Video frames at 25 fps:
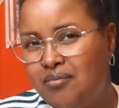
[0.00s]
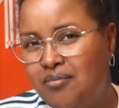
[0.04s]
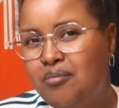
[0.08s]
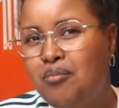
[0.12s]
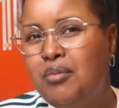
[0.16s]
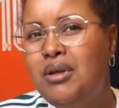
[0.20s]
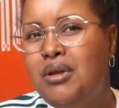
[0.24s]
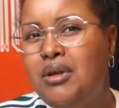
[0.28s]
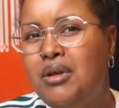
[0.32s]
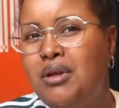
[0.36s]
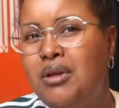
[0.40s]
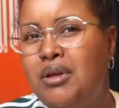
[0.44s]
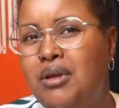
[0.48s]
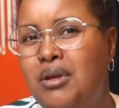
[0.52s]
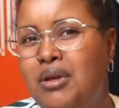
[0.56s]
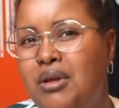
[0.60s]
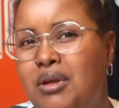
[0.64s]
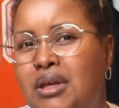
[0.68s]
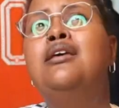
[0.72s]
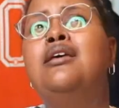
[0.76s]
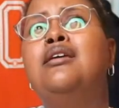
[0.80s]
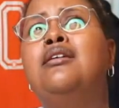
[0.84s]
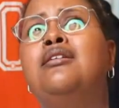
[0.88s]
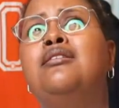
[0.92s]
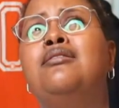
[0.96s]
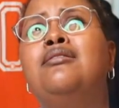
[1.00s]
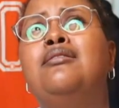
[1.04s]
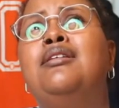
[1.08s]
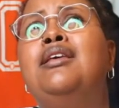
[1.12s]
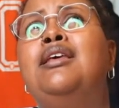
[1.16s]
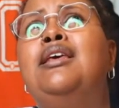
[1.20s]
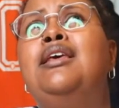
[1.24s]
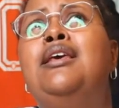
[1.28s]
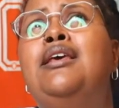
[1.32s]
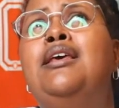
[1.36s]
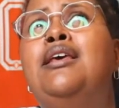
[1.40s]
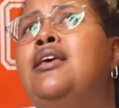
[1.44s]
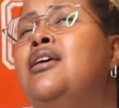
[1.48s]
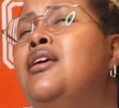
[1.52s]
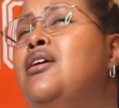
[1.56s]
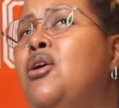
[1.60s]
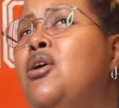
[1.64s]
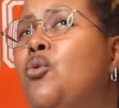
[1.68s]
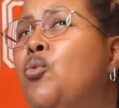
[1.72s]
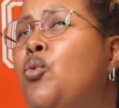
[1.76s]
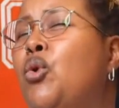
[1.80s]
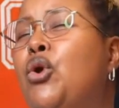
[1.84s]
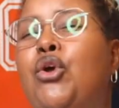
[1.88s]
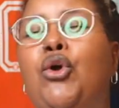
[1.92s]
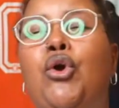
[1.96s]
be the
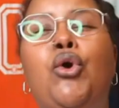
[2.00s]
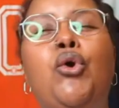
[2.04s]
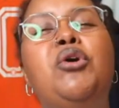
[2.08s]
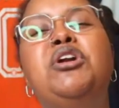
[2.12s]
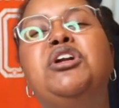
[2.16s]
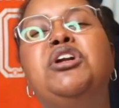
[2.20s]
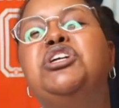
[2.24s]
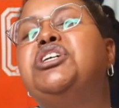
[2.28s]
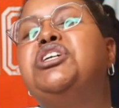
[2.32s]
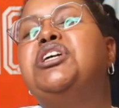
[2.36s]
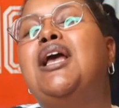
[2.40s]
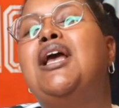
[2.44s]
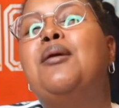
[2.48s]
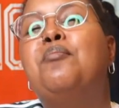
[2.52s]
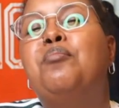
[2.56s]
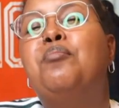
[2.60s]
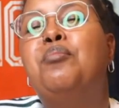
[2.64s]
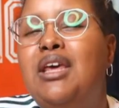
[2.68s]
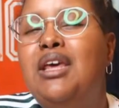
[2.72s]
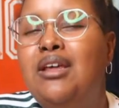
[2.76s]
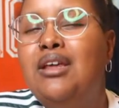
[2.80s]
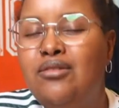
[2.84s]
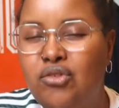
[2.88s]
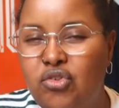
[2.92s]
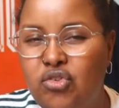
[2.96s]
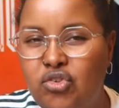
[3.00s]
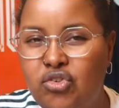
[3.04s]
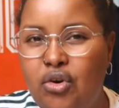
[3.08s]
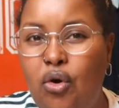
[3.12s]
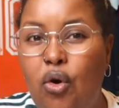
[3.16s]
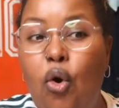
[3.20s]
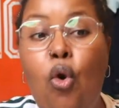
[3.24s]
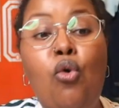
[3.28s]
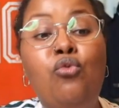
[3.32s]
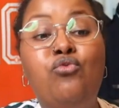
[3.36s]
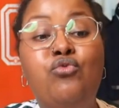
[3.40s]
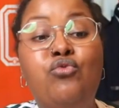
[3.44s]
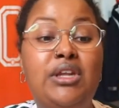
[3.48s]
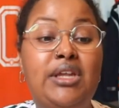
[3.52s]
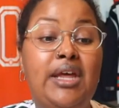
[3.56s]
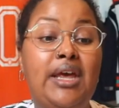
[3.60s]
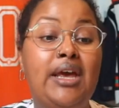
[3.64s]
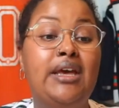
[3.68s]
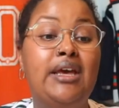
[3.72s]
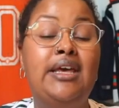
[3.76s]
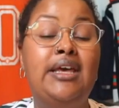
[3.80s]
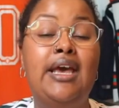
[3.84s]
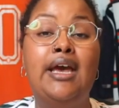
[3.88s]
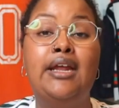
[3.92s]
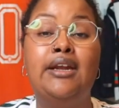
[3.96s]
recurrent champions, hopefully,
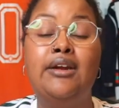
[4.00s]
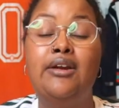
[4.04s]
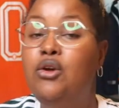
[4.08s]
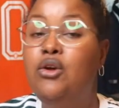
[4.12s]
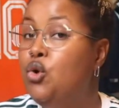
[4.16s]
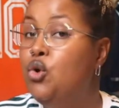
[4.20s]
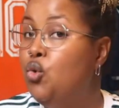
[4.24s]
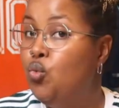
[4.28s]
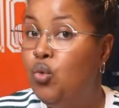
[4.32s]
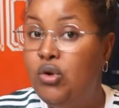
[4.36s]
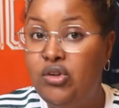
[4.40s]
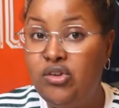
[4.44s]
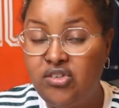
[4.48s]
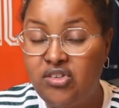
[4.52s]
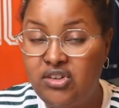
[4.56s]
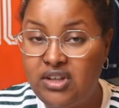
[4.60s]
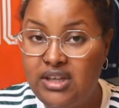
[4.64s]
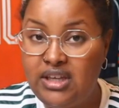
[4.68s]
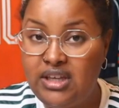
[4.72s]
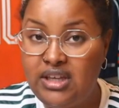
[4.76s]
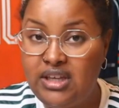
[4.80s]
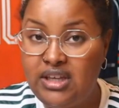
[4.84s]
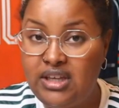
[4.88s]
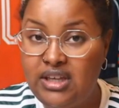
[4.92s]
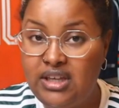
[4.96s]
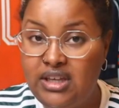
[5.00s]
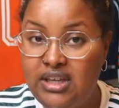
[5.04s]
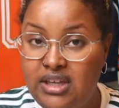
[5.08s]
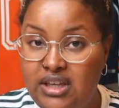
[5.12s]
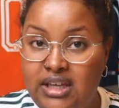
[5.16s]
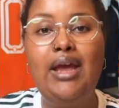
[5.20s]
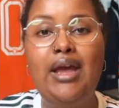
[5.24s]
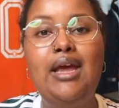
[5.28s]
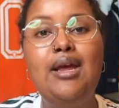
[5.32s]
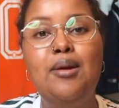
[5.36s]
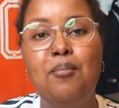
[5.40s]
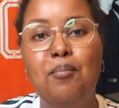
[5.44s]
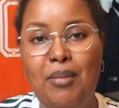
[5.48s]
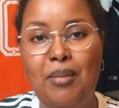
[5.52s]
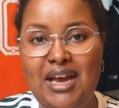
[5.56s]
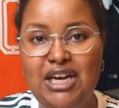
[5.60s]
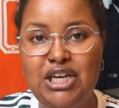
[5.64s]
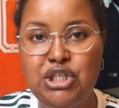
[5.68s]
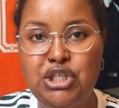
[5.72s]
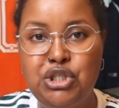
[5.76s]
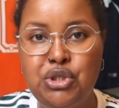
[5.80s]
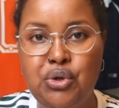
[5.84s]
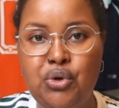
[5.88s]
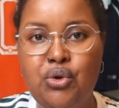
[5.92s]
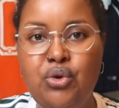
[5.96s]
again? We'll see. Either way, make
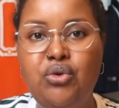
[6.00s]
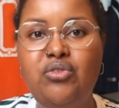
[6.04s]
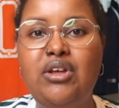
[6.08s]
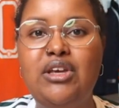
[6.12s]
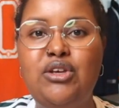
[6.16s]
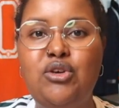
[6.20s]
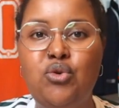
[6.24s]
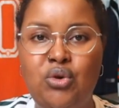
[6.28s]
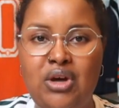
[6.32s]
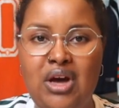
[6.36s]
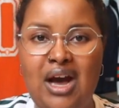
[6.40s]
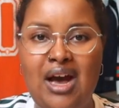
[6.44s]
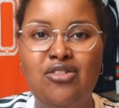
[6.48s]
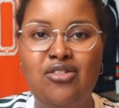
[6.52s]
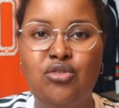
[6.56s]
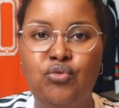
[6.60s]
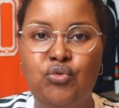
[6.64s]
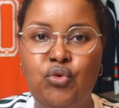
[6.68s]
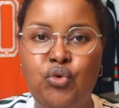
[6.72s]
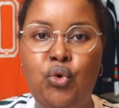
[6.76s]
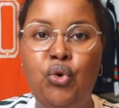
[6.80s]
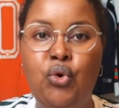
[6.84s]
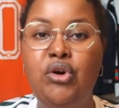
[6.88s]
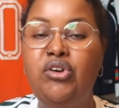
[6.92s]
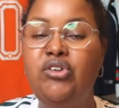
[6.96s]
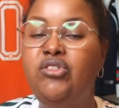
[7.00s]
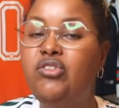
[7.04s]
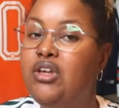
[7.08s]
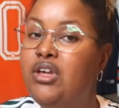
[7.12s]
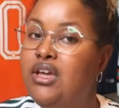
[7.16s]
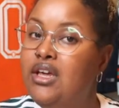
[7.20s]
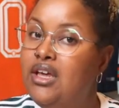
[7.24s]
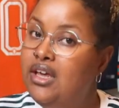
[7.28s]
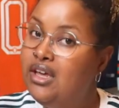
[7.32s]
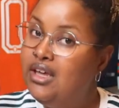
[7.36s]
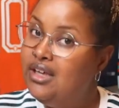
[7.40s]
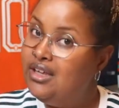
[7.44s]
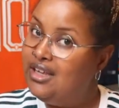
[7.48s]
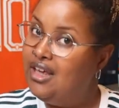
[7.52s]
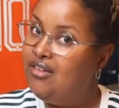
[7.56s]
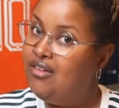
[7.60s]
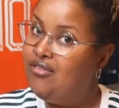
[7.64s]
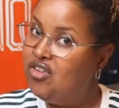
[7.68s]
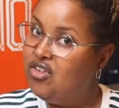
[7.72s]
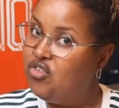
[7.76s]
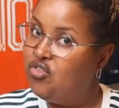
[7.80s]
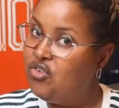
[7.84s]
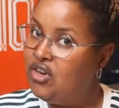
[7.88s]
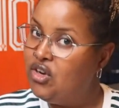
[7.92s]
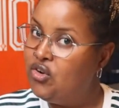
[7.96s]
sure that you guys, of course, give
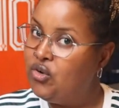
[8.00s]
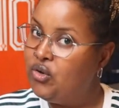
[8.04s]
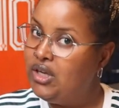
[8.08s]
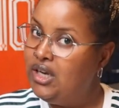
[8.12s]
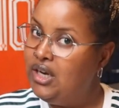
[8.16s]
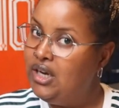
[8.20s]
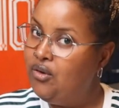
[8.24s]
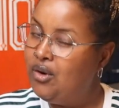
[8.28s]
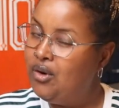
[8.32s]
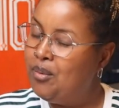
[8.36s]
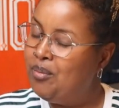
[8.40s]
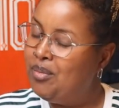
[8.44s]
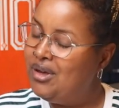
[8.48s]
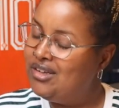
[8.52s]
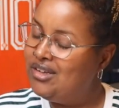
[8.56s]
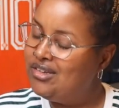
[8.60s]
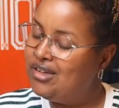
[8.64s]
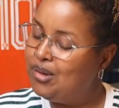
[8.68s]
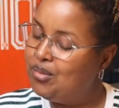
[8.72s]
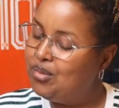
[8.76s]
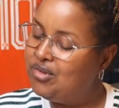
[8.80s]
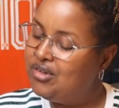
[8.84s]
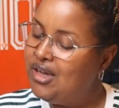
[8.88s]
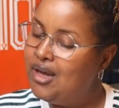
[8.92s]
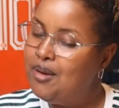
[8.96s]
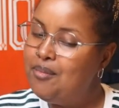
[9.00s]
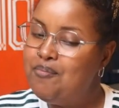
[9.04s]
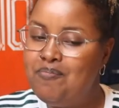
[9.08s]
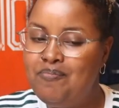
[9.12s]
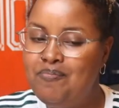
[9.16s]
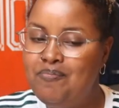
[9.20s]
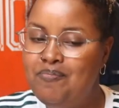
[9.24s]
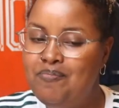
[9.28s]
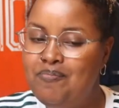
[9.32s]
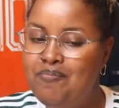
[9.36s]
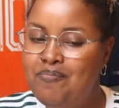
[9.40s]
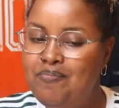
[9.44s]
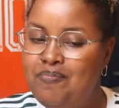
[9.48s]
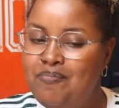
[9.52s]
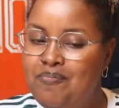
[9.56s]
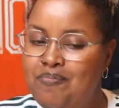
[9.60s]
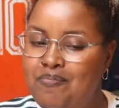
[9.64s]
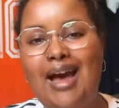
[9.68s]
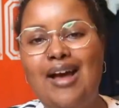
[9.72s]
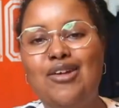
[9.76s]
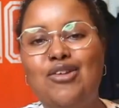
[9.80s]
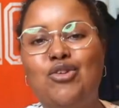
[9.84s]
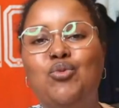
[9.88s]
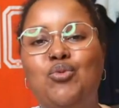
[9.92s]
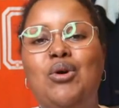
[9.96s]
this video here a big thumbs up,
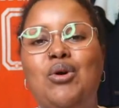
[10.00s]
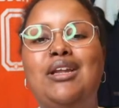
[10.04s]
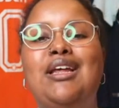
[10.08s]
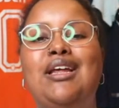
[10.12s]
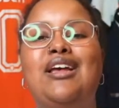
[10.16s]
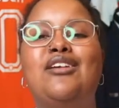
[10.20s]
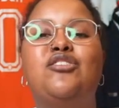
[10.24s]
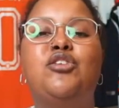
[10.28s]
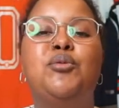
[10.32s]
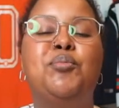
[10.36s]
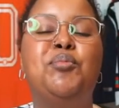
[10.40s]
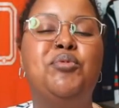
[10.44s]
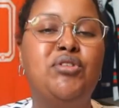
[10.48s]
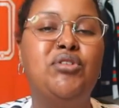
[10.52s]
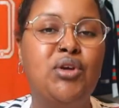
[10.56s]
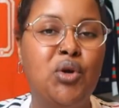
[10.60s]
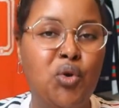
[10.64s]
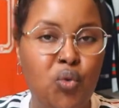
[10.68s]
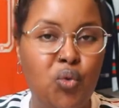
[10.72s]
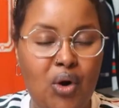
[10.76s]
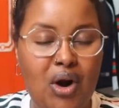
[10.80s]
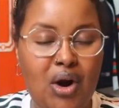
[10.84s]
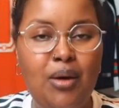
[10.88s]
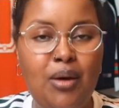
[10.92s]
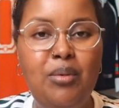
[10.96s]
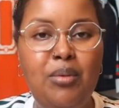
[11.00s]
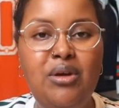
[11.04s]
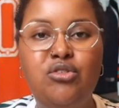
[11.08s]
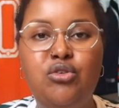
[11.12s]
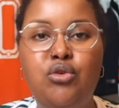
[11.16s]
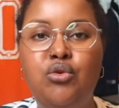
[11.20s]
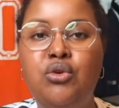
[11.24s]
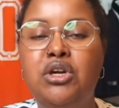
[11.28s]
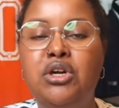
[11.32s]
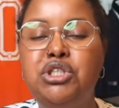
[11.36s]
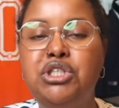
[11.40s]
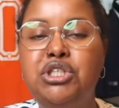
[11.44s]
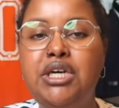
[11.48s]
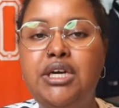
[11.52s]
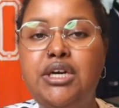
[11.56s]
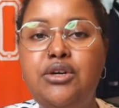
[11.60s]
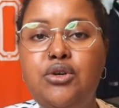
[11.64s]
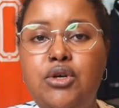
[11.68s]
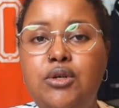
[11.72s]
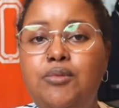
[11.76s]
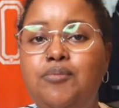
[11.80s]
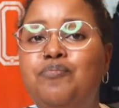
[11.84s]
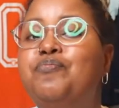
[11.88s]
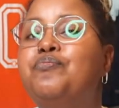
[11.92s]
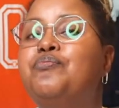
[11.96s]
as well as subscribing to the
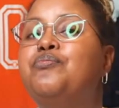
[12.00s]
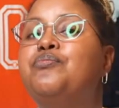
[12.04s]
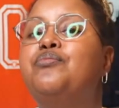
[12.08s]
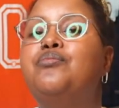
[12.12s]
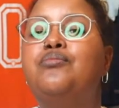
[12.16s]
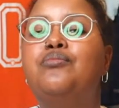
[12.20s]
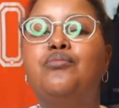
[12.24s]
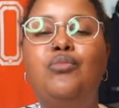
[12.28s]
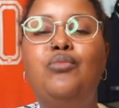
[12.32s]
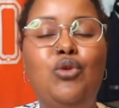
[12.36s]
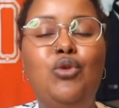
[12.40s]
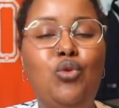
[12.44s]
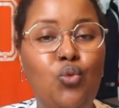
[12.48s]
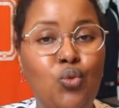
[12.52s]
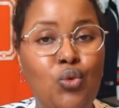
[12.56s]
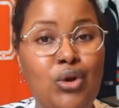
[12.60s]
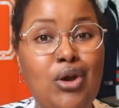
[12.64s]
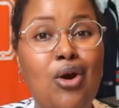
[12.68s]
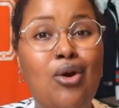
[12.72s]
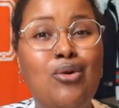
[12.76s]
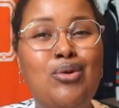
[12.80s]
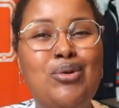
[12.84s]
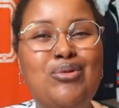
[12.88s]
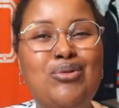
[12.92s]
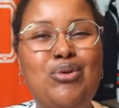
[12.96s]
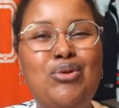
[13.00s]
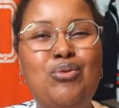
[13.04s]
channel. We are on